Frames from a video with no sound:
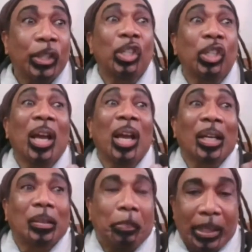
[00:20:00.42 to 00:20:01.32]
should
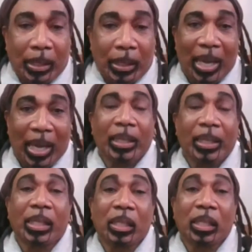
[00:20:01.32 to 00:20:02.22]
not be like
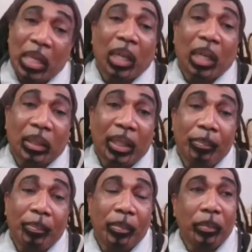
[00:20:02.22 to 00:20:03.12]
this. Even the doctor
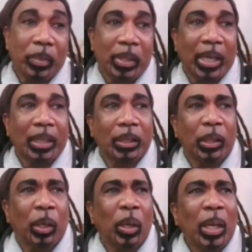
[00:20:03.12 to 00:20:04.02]
then say, you
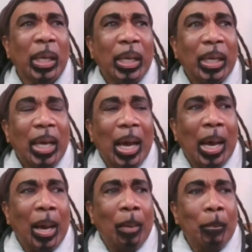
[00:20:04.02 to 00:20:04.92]
know,
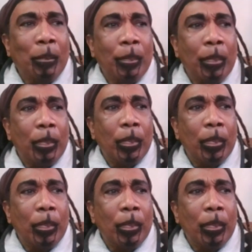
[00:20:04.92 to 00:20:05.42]
I